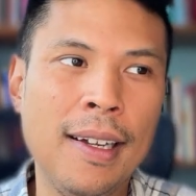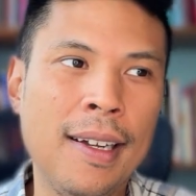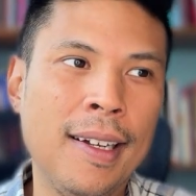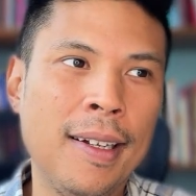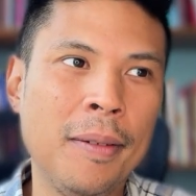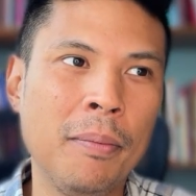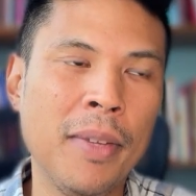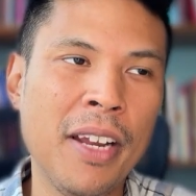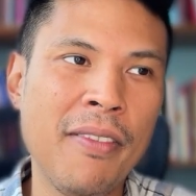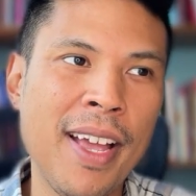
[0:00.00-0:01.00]

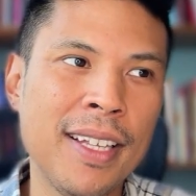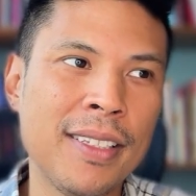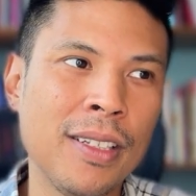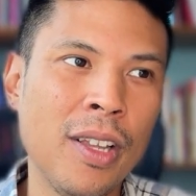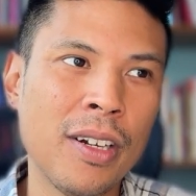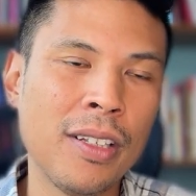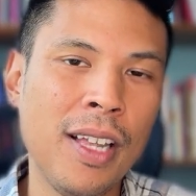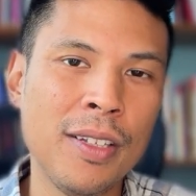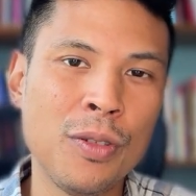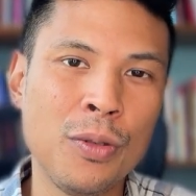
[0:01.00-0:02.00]
And I've had a lot of
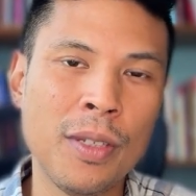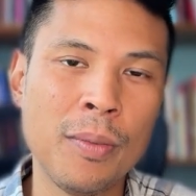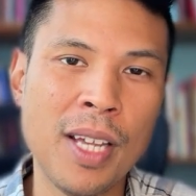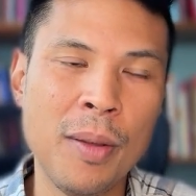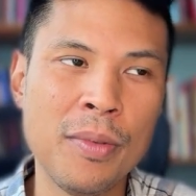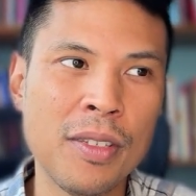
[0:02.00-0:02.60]
clients who sometimes